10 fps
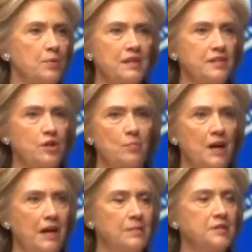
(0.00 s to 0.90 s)
President
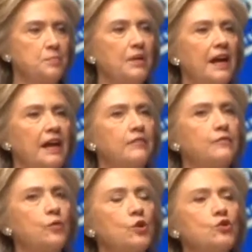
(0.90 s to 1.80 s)
Obama's
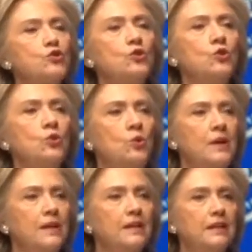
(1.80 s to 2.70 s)
plan for
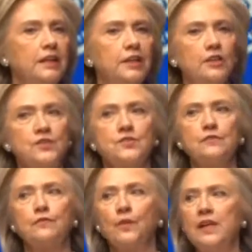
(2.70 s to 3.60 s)
2 years
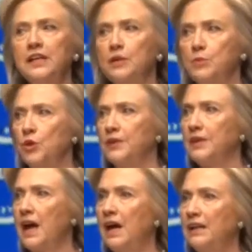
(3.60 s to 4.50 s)
of free community
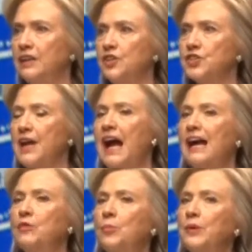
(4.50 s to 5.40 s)
college, and
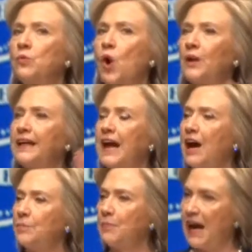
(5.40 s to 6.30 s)
I will be rolling
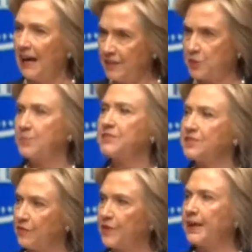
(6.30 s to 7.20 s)
out my
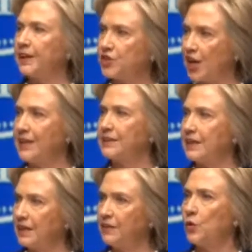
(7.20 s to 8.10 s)
specific agenda
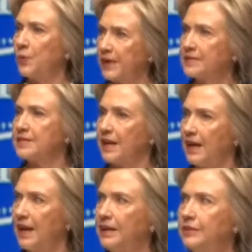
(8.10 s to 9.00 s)
in the weeks
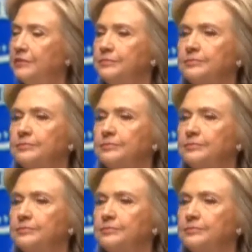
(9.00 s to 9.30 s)
ahead.